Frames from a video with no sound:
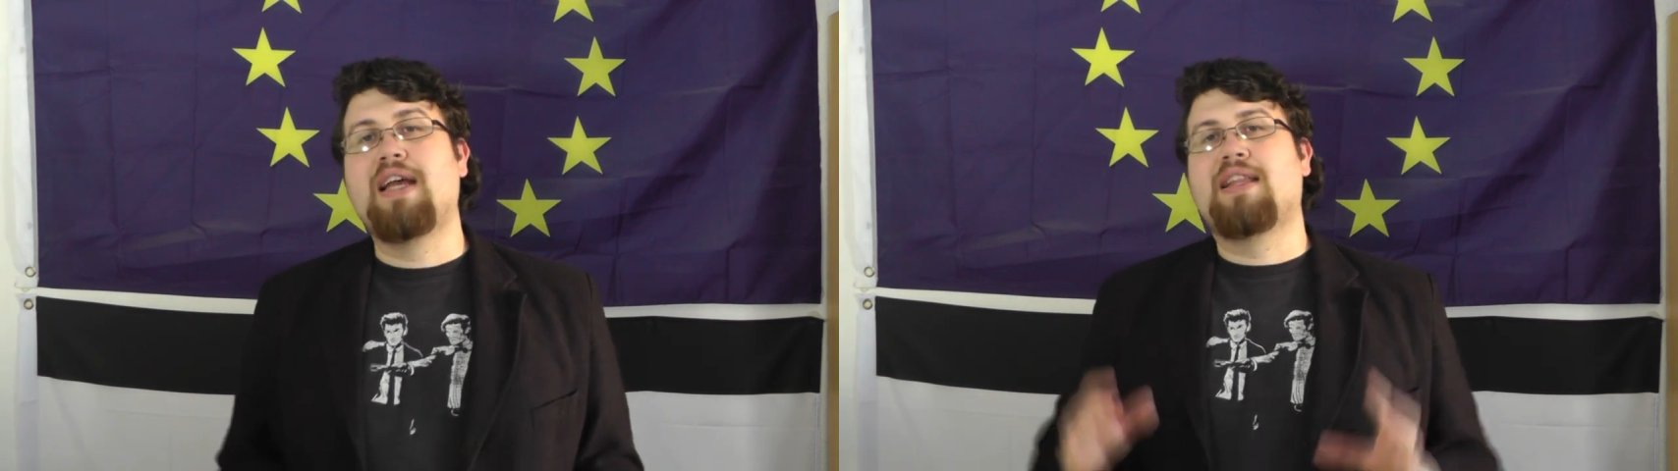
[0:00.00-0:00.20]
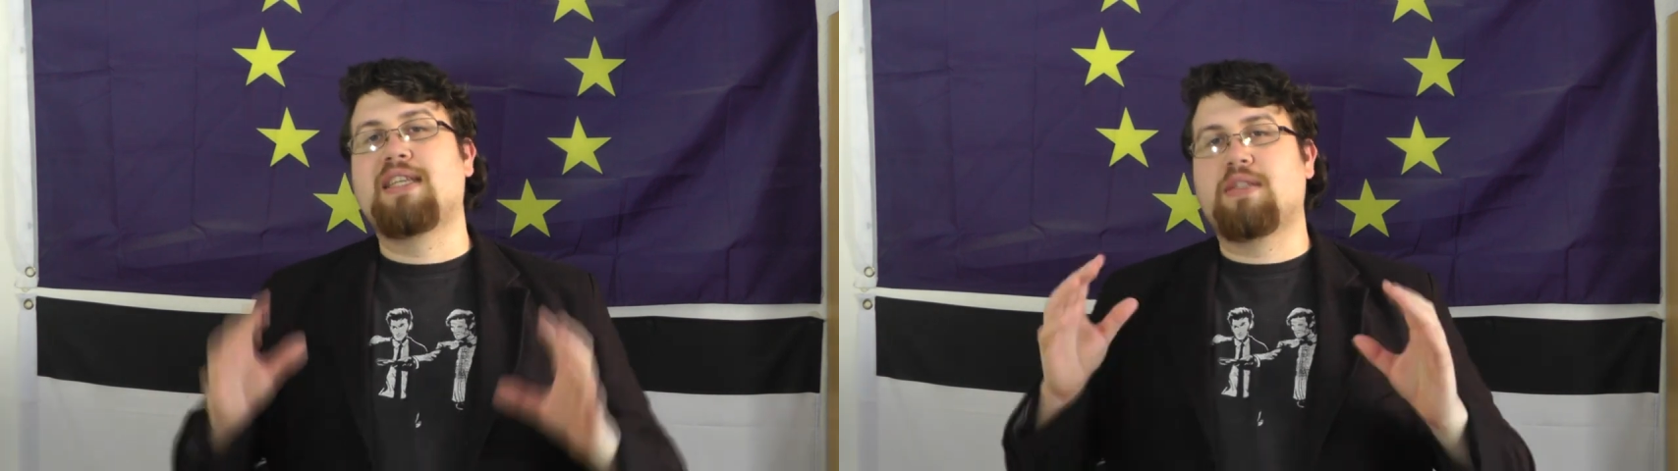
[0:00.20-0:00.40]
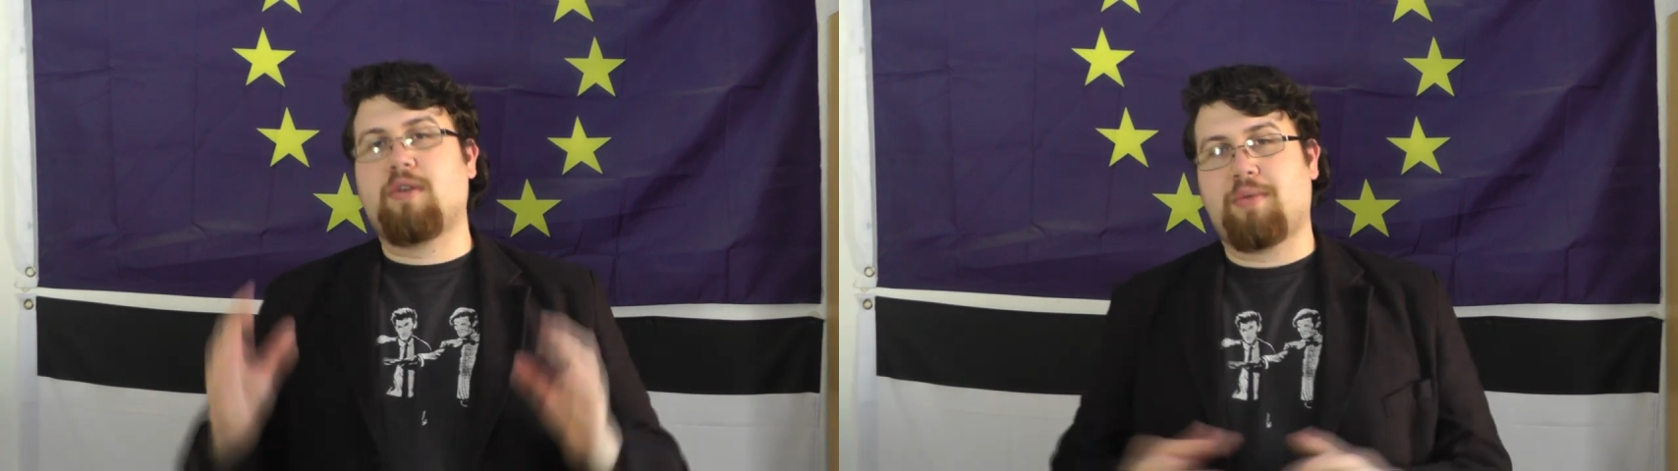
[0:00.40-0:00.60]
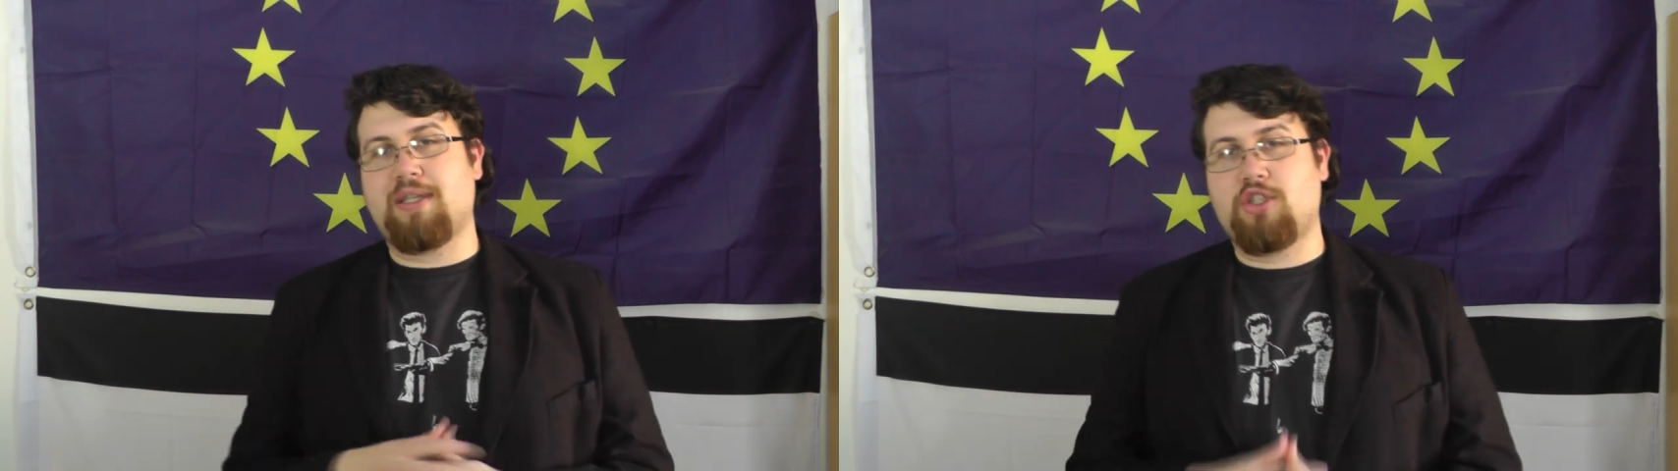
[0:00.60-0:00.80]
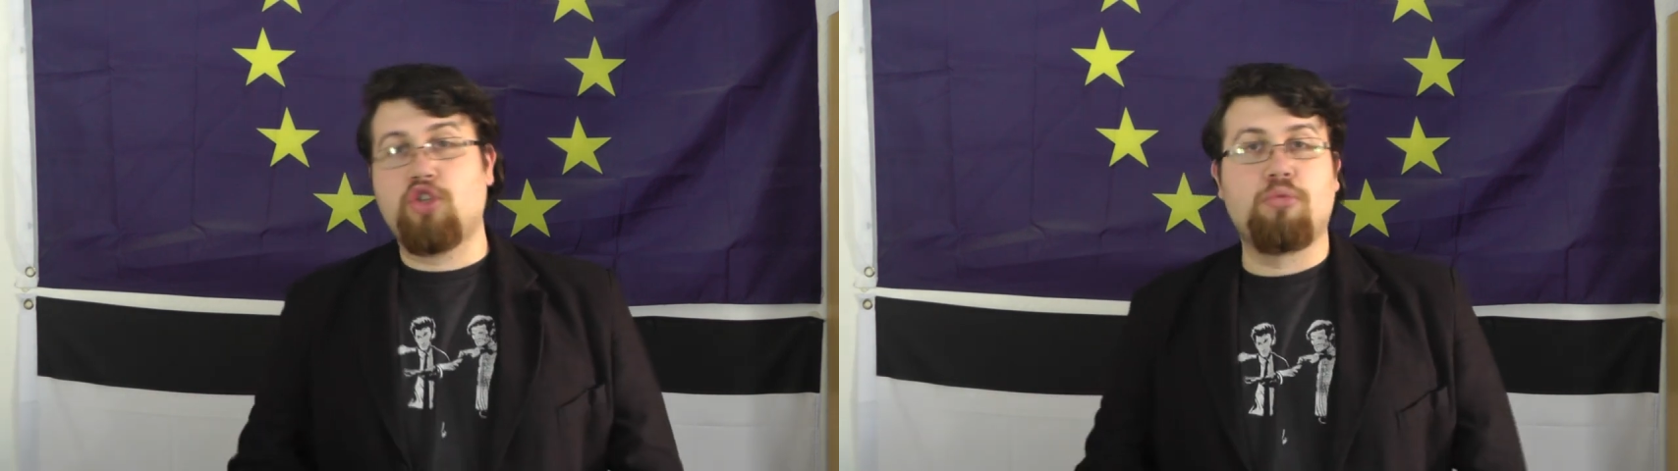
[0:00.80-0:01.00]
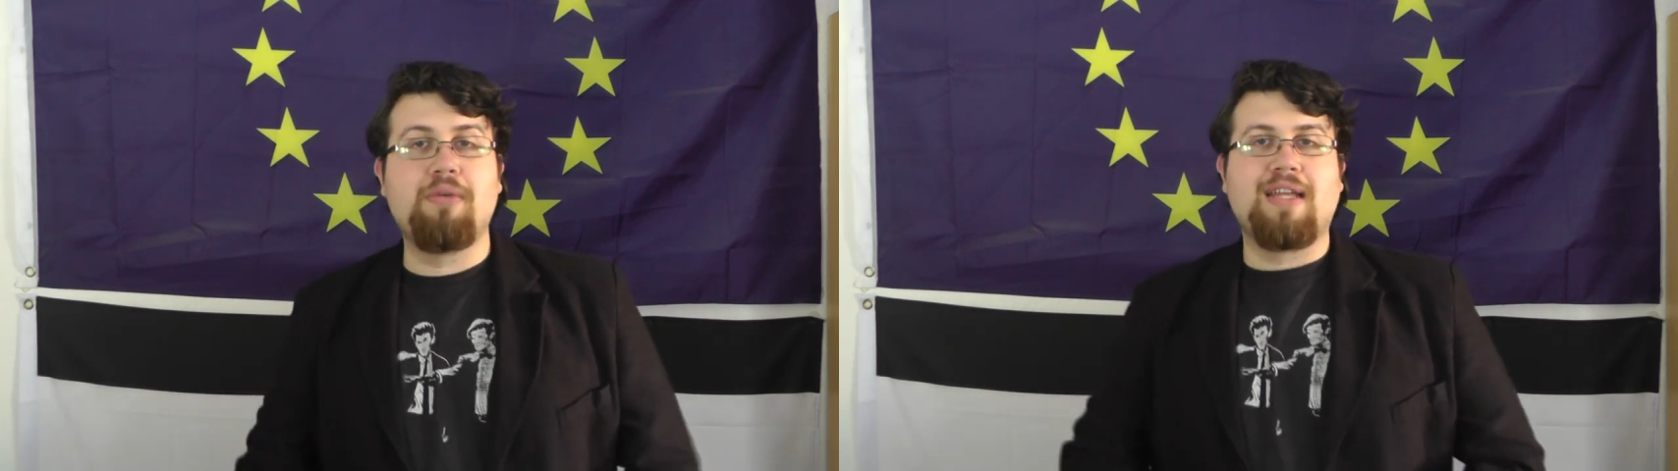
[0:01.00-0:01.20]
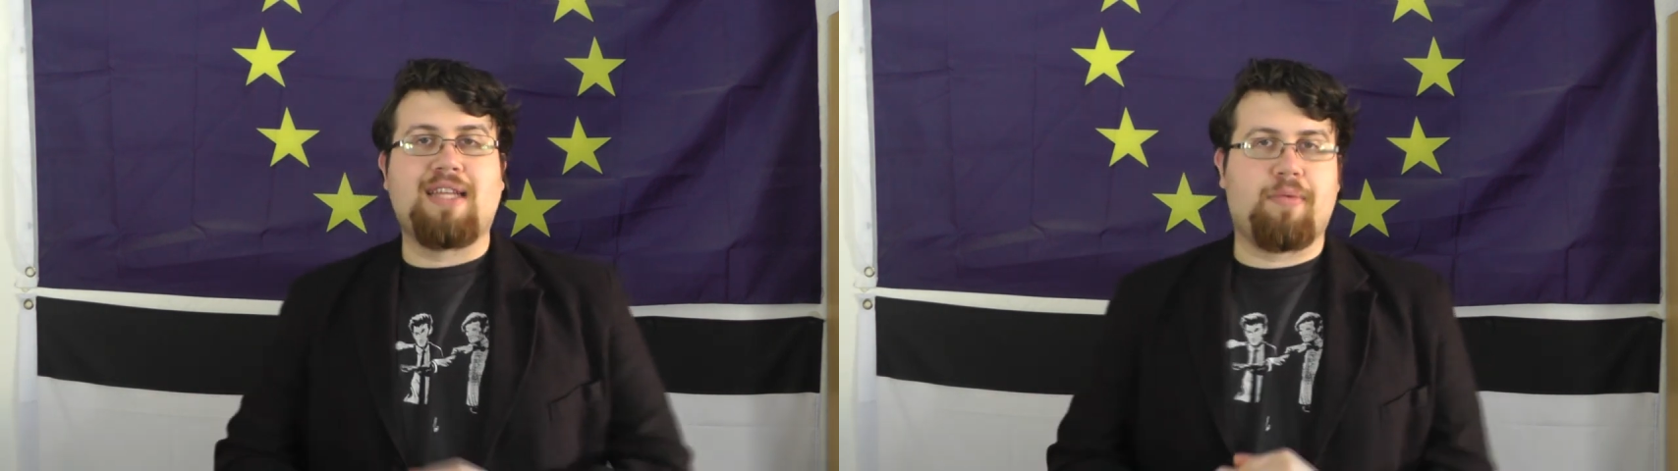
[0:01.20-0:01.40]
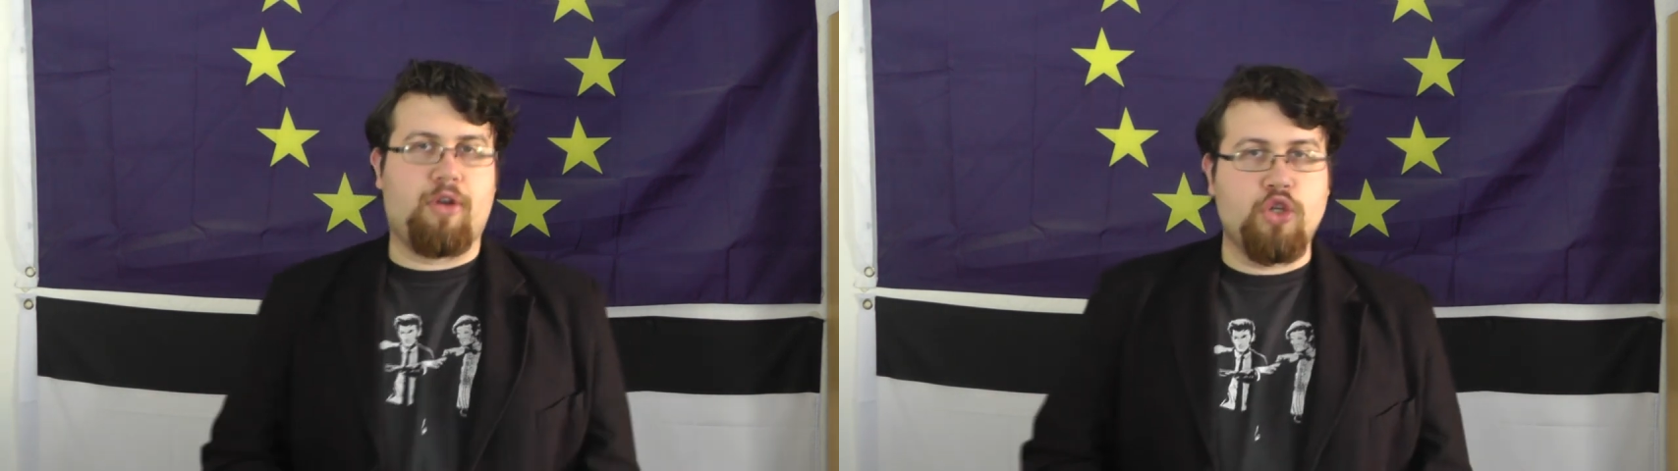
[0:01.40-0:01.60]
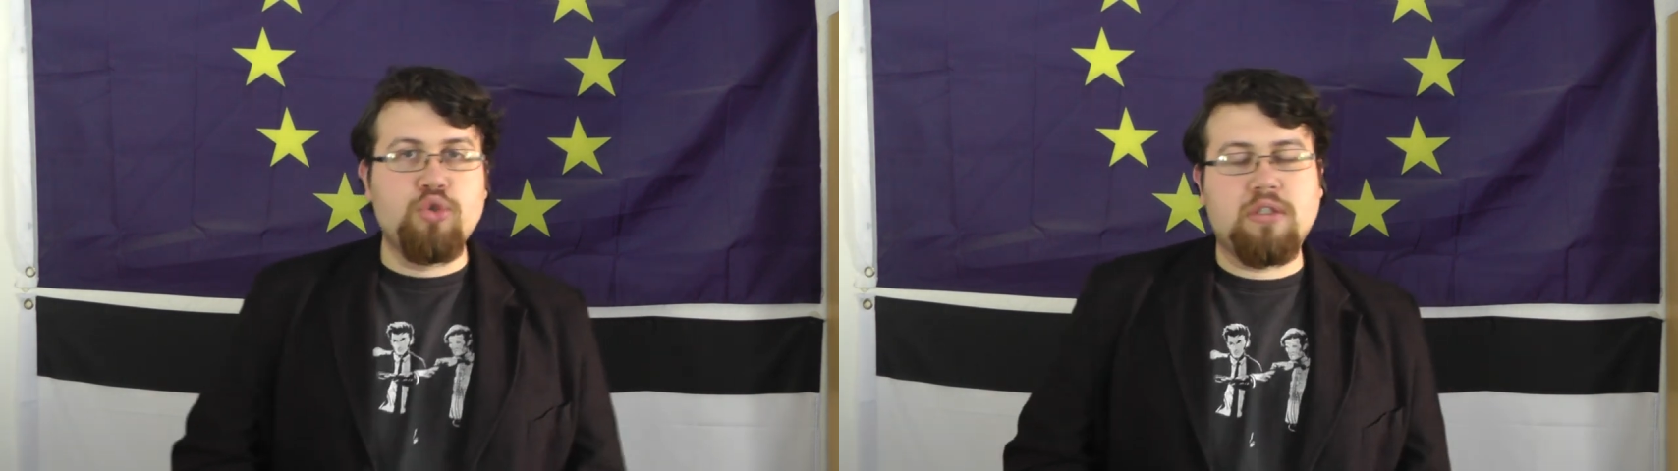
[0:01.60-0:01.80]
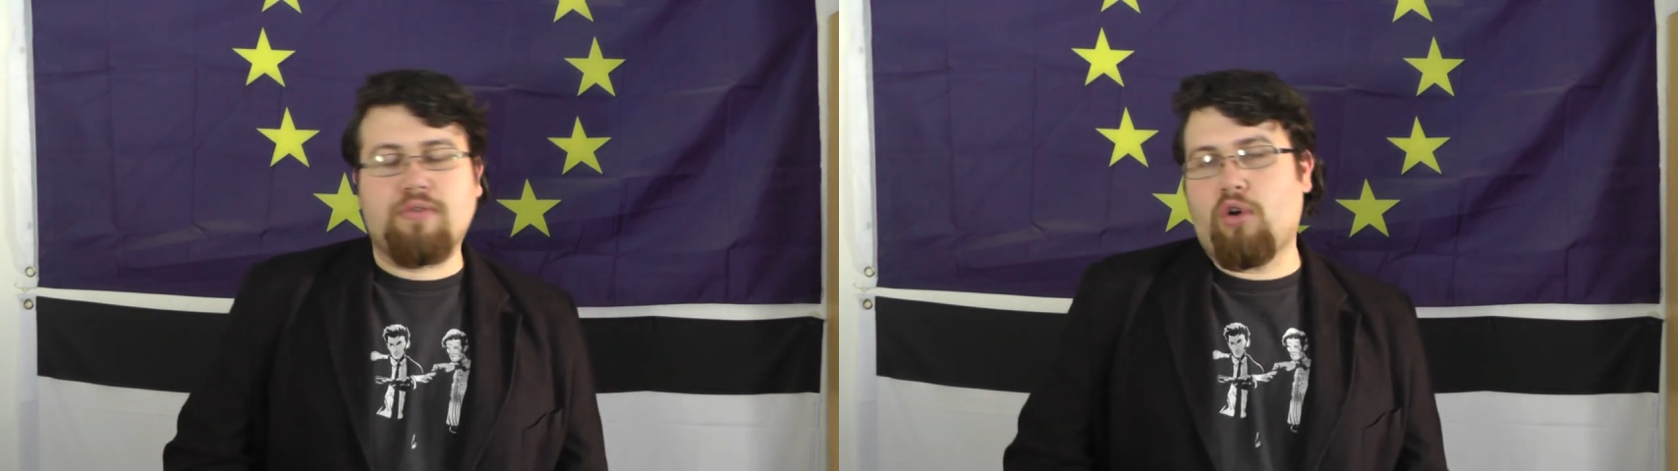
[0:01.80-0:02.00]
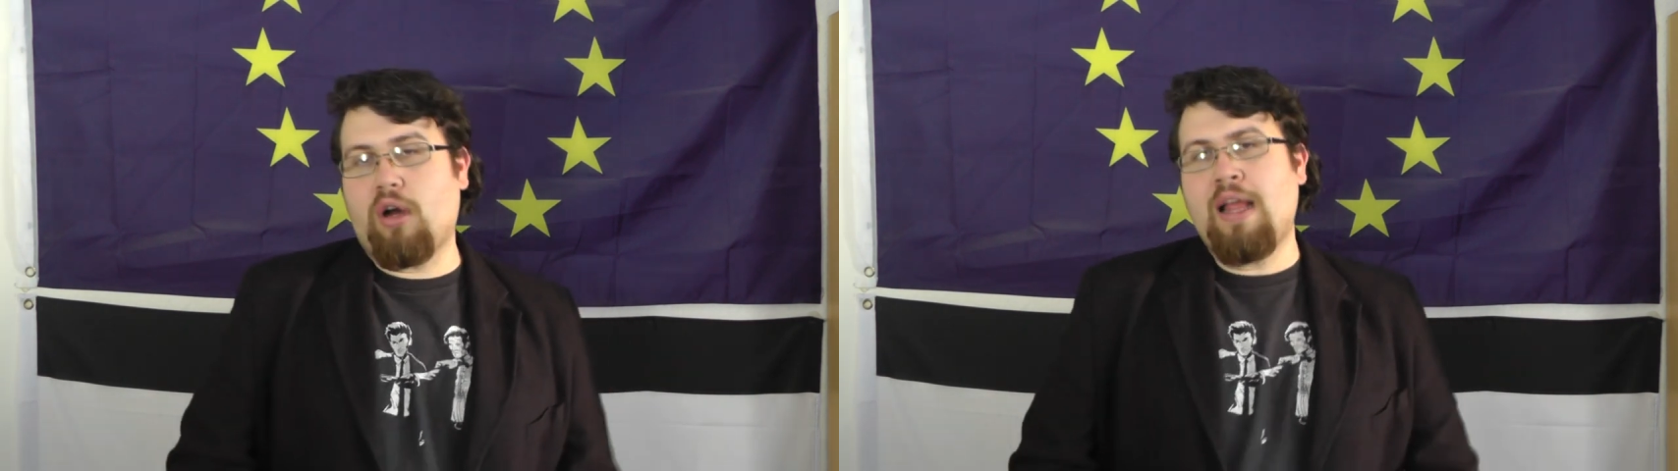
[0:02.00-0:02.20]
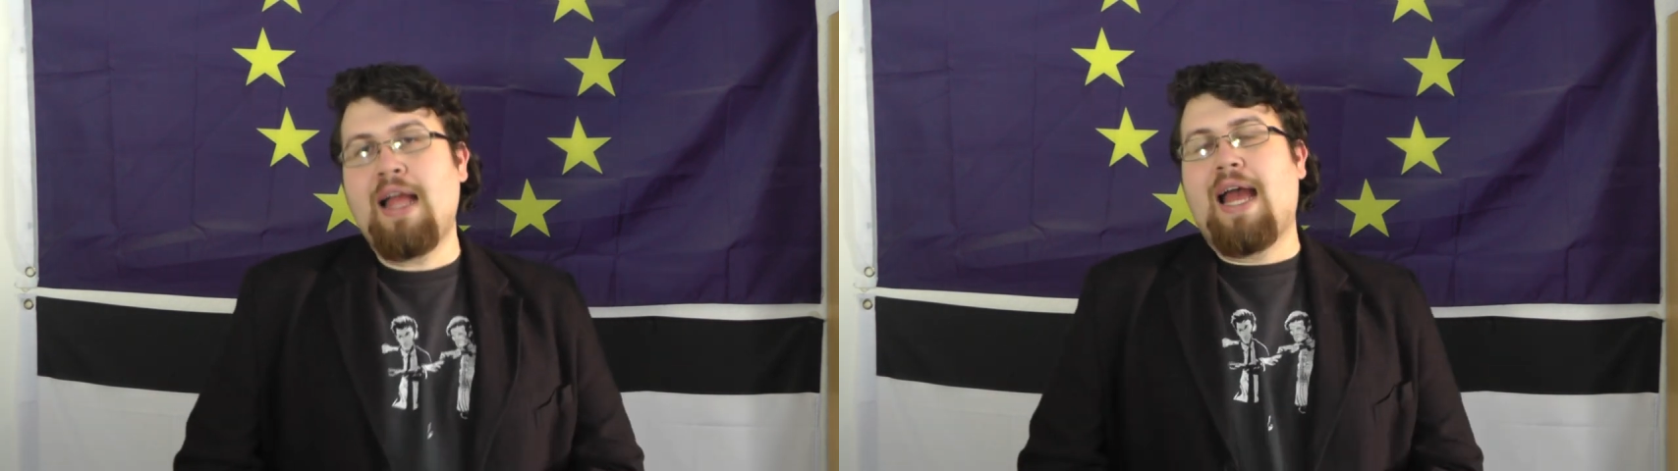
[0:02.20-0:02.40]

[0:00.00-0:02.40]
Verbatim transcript: this is what we assume they were used for